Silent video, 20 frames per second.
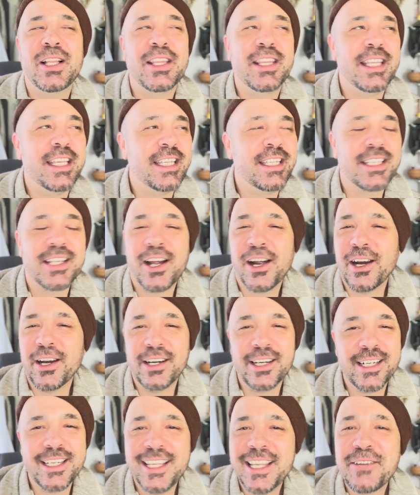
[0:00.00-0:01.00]
These
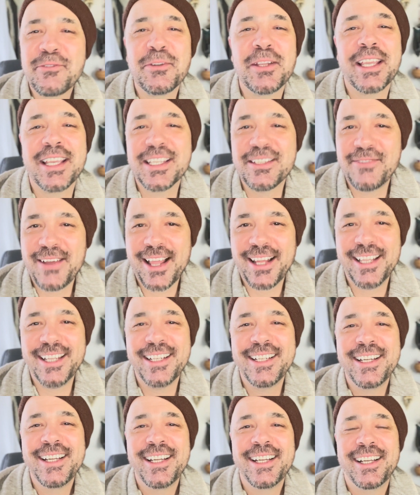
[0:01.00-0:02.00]
are equally as valid.